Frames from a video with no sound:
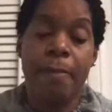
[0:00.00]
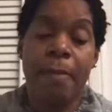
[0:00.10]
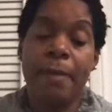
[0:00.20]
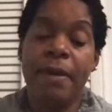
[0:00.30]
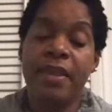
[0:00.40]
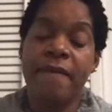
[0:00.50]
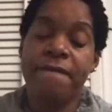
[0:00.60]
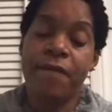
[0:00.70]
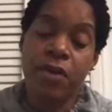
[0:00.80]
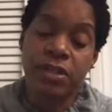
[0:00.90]
It may be
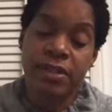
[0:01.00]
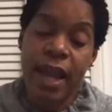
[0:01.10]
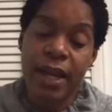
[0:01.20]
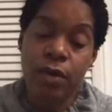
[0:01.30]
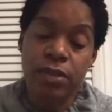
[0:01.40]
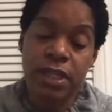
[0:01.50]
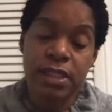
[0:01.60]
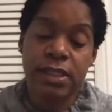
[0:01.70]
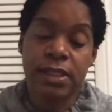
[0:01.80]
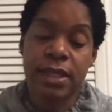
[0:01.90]
the first
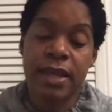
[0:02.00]
diagnosis